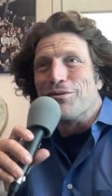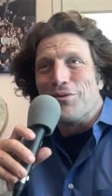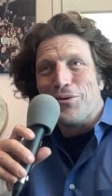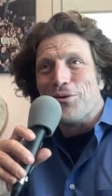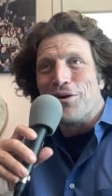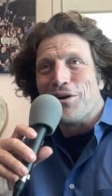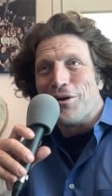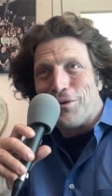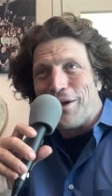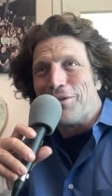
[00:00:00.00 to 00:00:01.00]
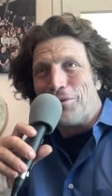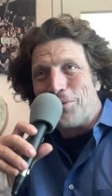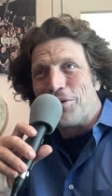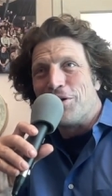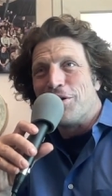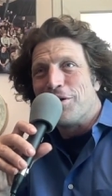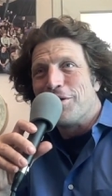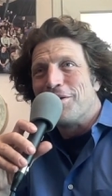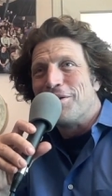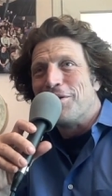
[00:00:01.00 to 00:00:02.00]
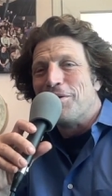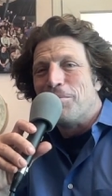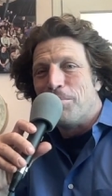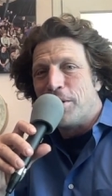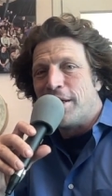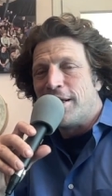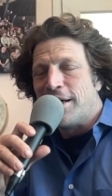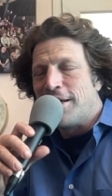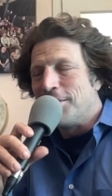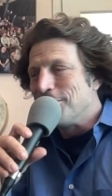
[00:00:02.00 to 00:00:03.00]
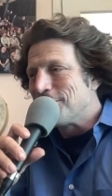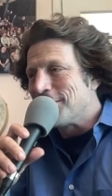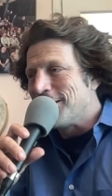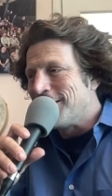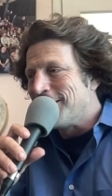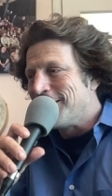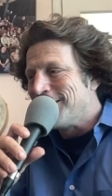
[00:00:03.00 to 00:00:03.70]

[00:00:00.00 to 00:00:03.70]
aura around the word, but I don't, I